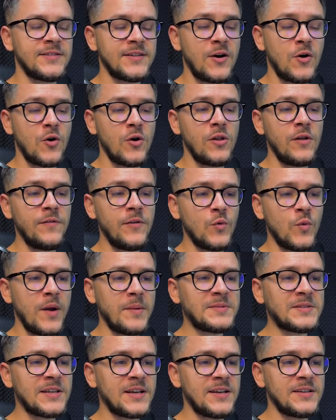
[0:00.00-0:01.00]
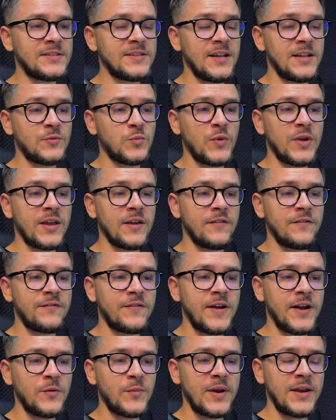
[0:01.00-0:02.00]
Now, all of the websites that we can find